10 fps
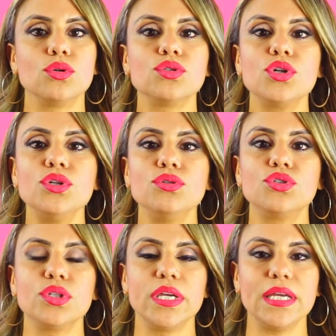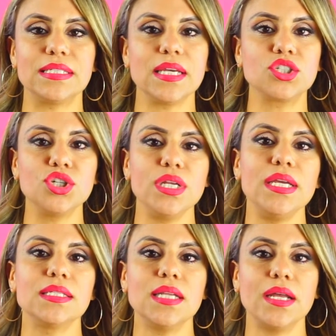Those are usually, section
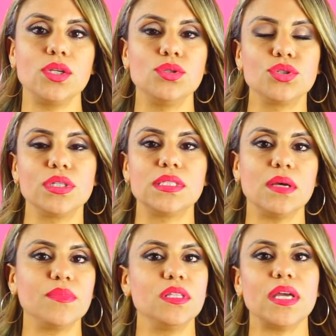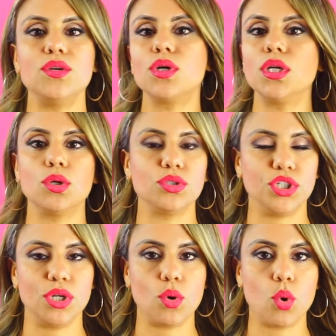E is not usually something that you can
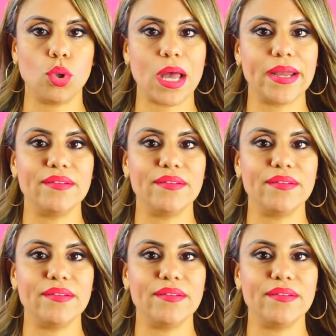negotiate a whole lot.